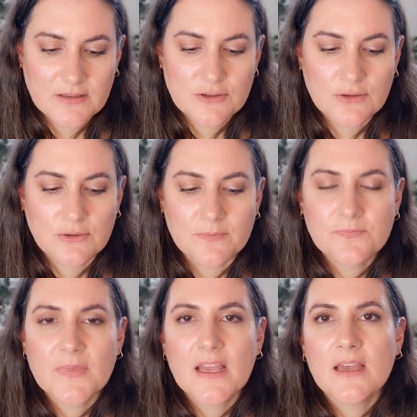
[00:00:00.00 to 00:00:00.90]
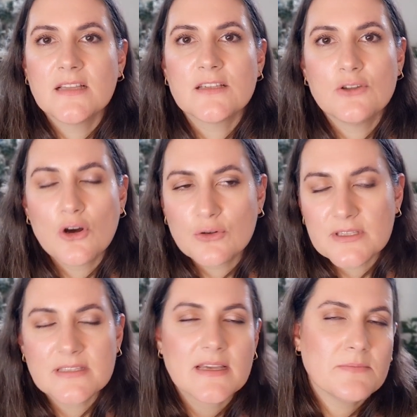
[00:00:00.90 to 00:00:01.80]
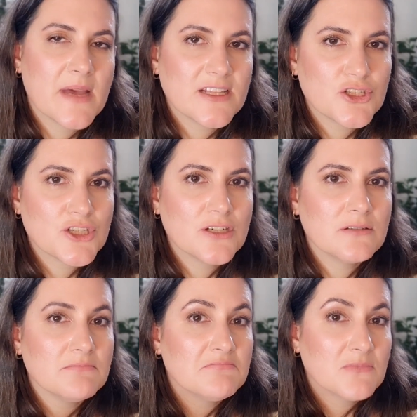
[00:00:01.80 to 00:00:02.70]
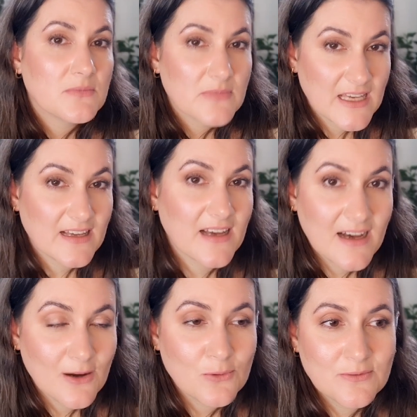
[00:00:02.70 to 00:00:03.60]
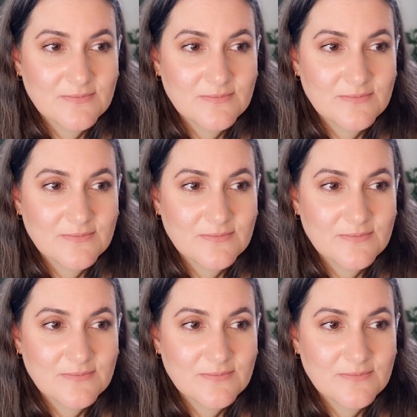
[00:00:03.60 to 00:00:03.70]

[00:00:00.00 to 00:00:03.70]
So in the notes they mention cacao,